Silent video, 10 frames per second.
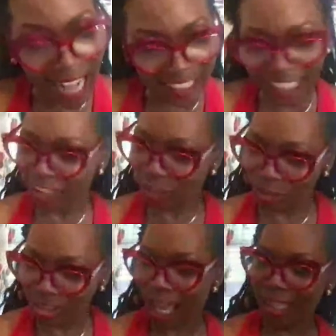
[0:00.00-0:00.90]
I think she'll
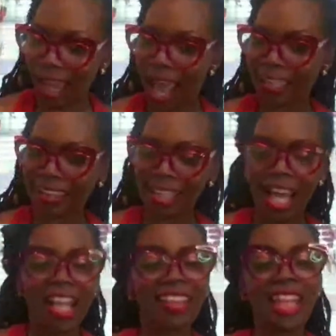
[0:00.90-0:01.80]
say yes.
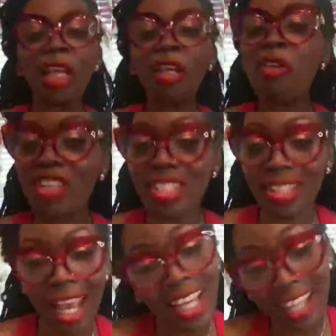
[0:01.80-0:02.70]
Thank you for
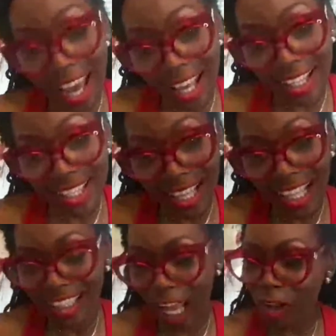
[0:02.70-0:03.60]
saying yes.
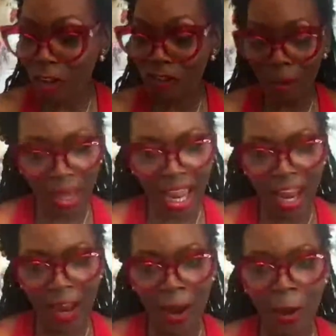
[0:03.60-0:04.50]
Thank you
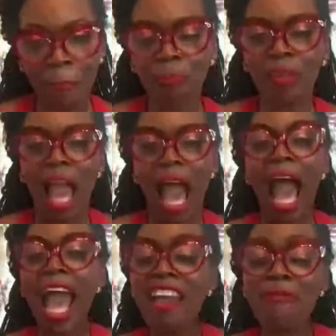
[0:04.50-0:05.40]
being here.
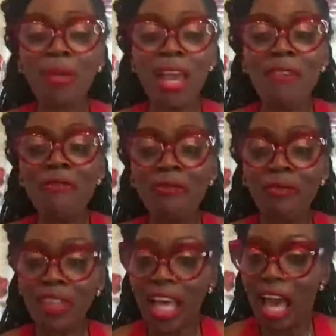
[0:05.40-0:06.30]
I have
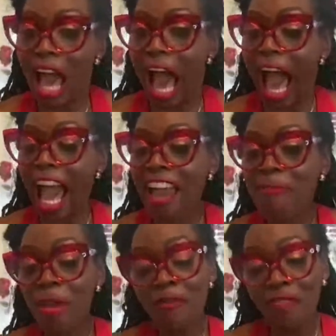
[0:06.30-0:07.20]

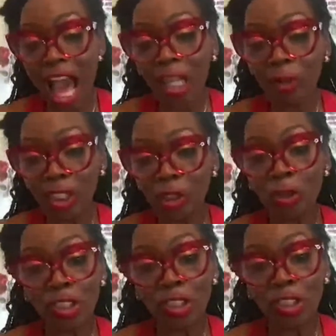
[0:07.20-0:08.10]
been following
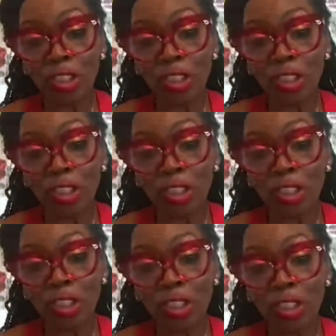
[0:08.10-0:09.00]
you since she
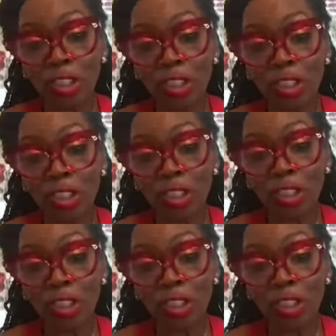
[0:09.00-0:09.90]

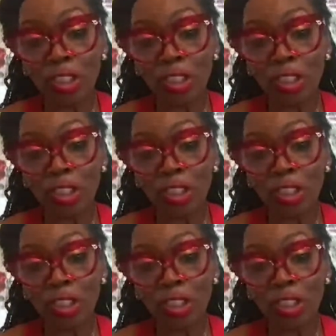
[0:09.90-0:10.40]
styled you.